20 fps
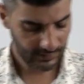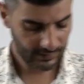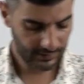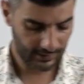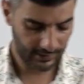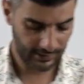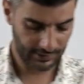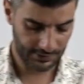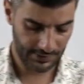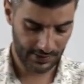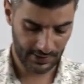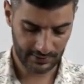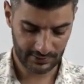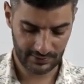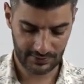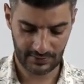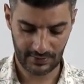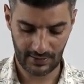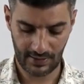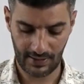
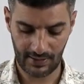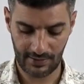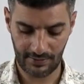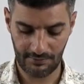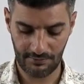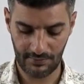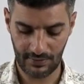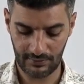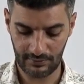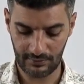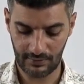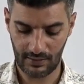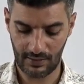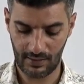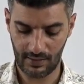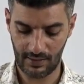next time.